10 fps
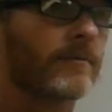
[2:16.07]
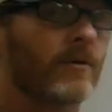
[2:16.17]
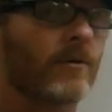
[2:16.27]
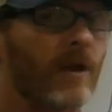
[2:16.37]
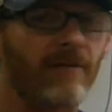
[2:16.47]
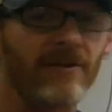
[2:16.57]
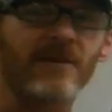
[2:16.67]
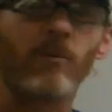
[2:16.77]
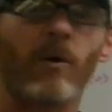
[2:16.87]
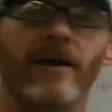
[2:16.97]
Well, obviously,
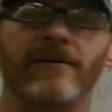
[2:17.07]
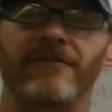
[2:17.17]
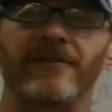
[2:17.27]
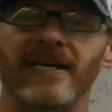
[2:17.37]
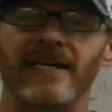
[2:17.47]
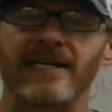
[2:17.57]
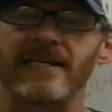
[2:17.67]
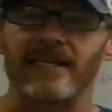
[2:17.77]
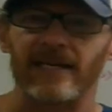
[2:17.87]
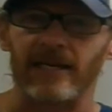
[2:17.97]
one of
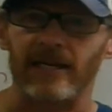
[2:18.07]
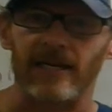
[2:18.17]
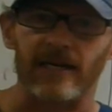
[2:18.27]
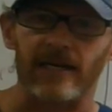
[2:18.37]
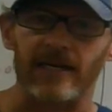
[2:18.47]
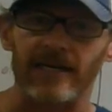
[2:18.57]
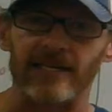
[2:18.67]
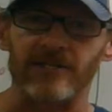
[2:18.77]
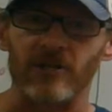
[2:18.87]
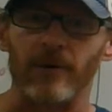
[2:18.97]
these
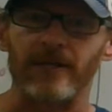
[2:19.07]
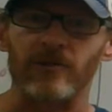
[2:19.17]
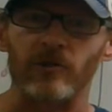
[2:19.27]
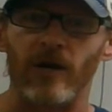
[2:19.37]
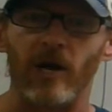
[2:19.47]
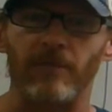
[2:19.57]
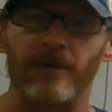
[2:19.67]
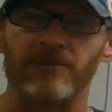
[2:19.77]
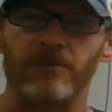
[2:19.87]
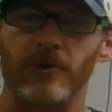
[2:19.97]
is going to help
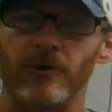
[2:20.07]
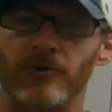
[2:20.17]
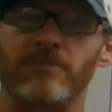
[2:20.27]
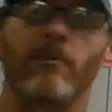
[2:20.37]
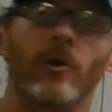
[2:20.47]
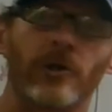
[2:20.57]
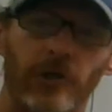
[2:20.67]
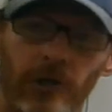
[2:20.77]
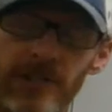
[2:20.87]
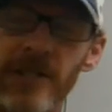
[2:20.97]
us produce more
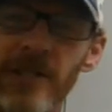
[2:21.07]
goods in